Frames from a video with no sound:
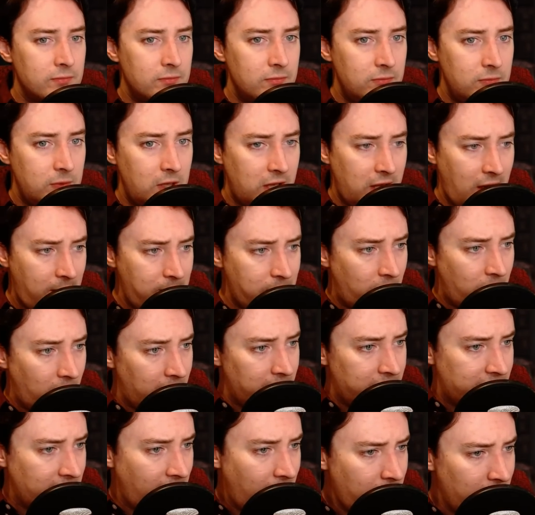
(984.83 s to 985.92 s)
He came very
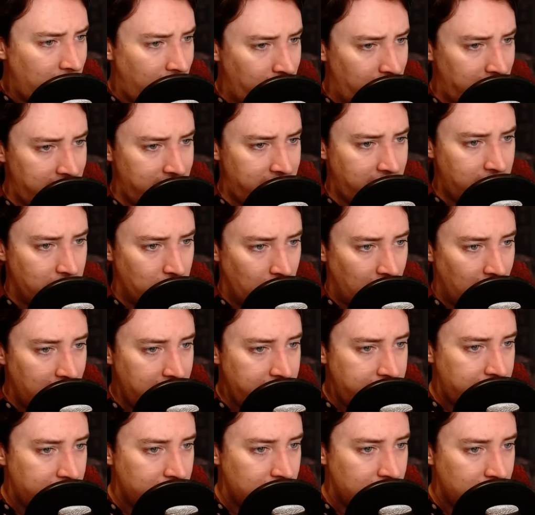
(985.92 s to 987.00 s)
slowly when he did
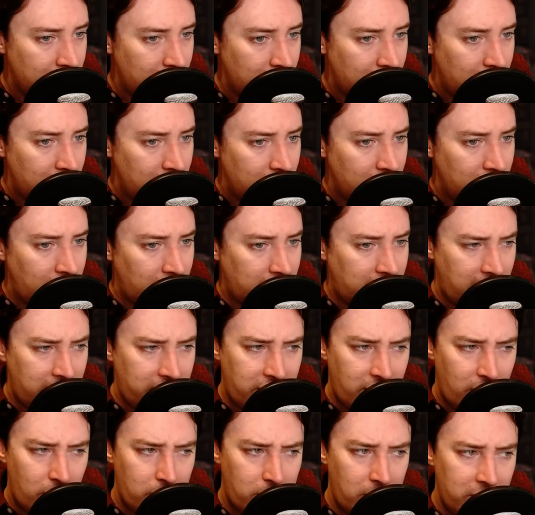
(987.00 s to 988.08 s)
arrive, and I guess
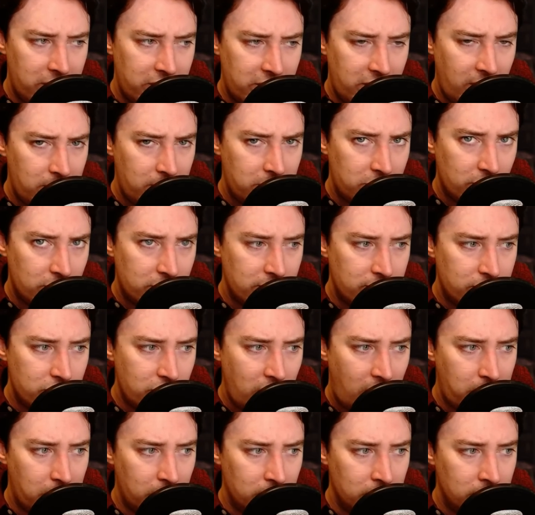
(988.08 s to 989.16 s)
there had been some sort of
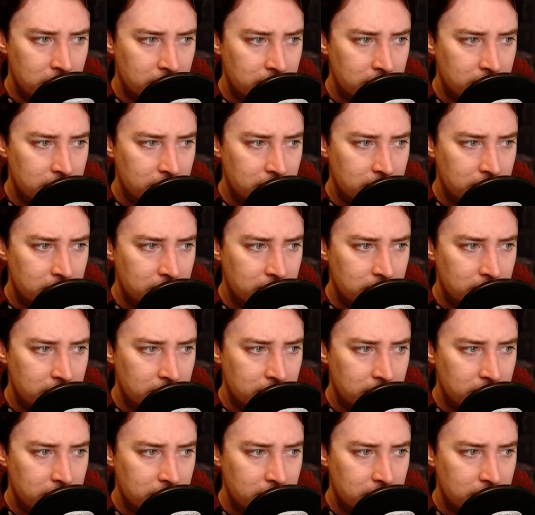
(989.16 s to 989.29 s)
trouble.